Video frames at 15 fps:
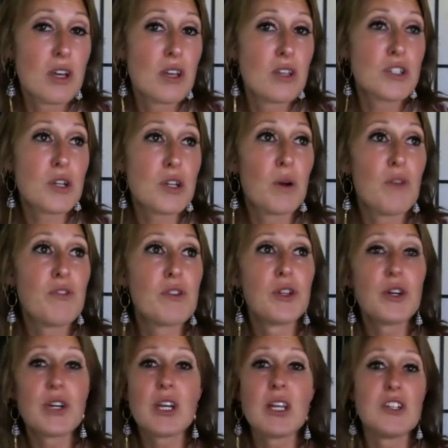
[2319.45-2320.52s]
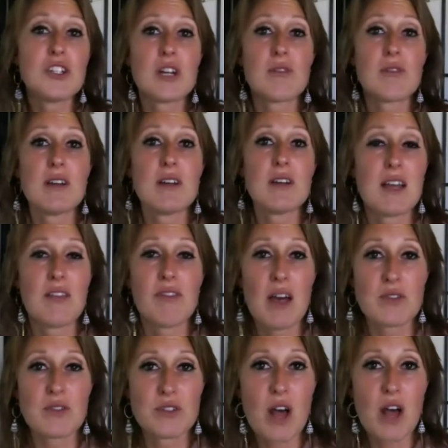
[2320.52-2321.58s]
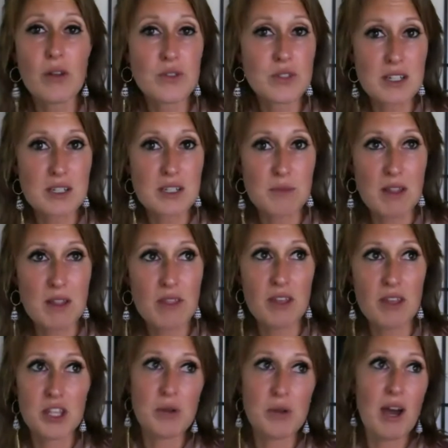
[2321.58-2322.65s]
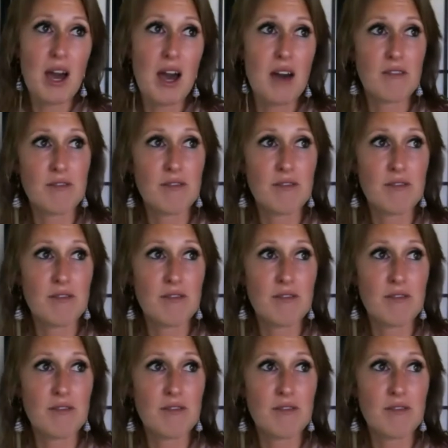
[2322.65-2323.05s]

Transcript: So if you're looking to generate $10,000 next month and you have,